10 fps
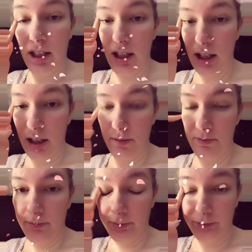I didn't
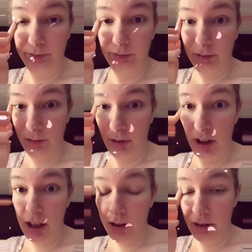call you, you
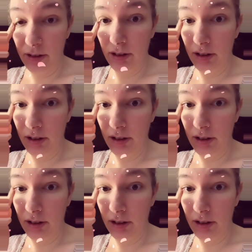called me.